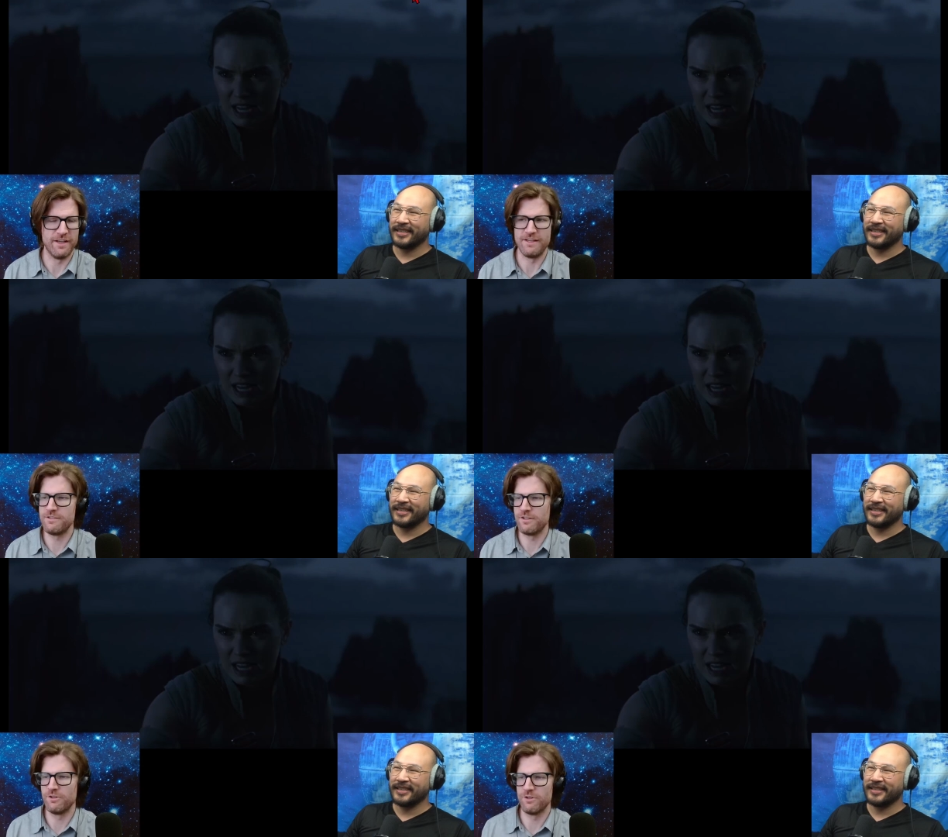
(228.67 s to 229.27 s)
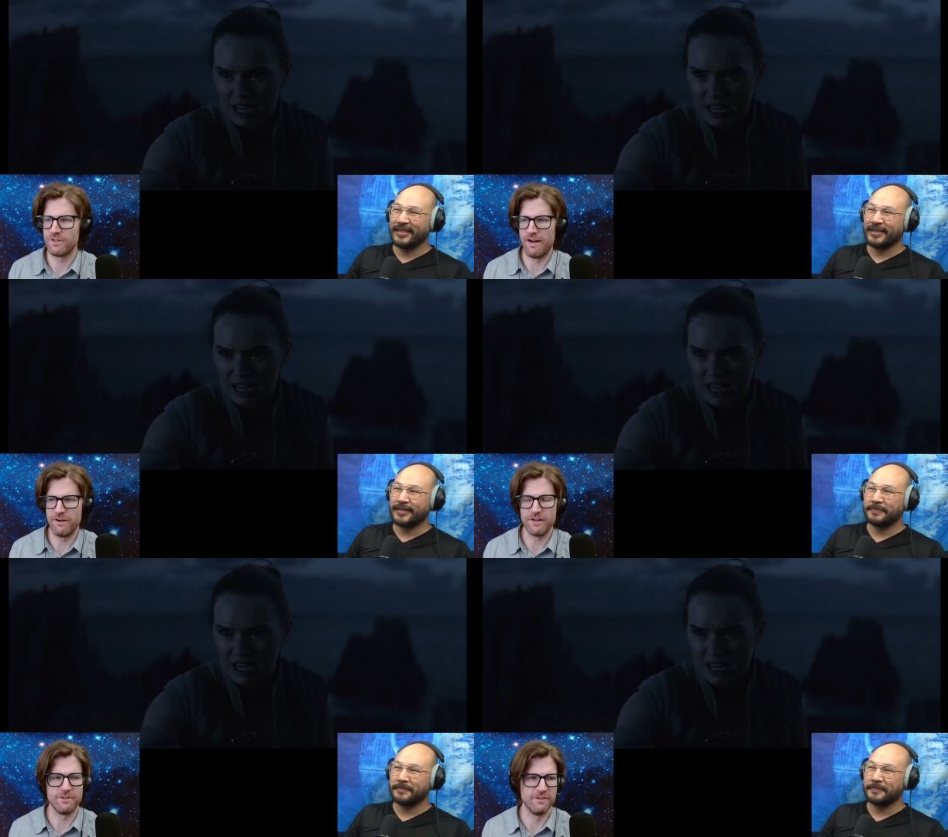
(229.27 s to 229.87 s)
Speaker 1: as the, her
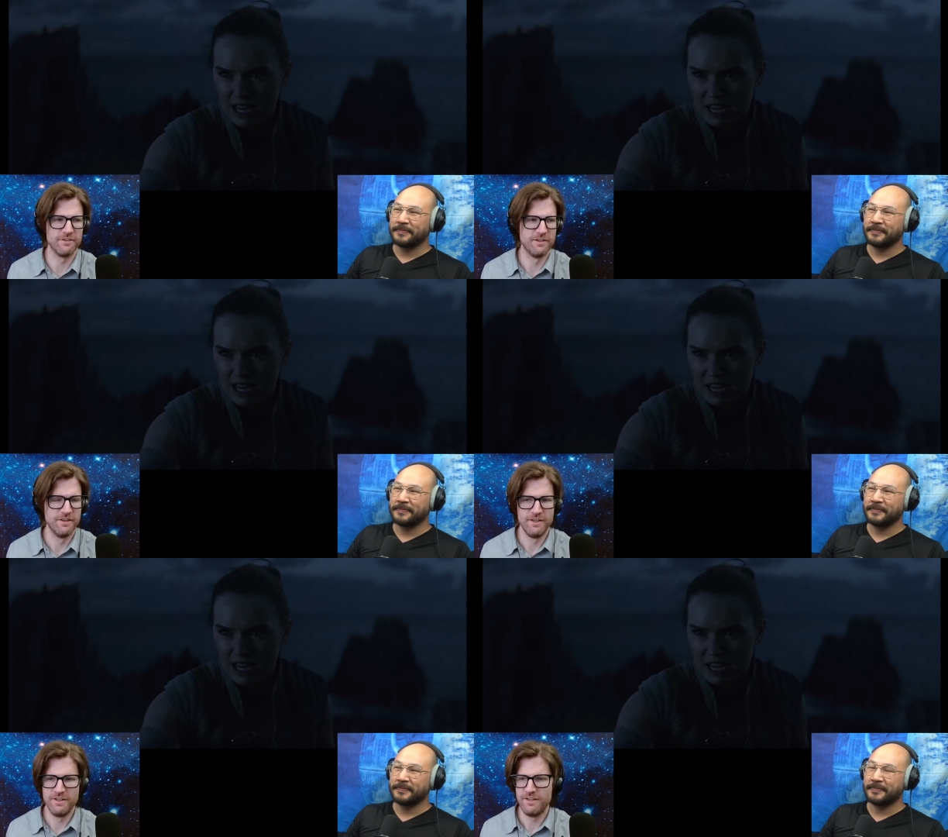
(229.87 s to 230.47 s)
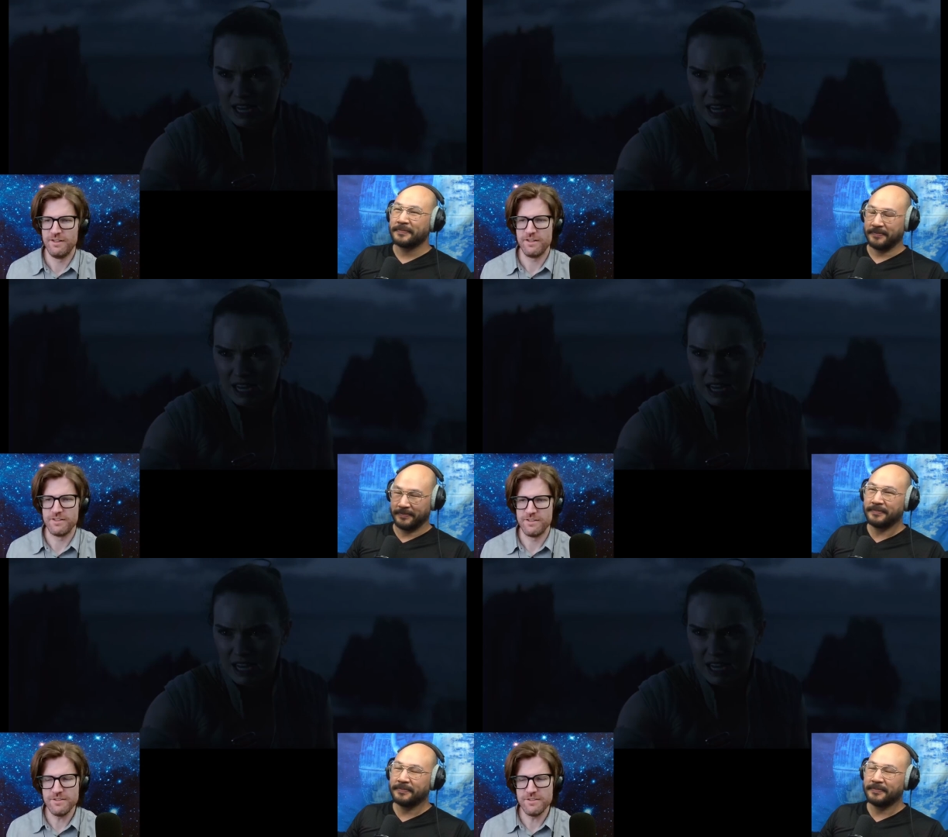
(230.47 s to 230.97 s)
character. Because this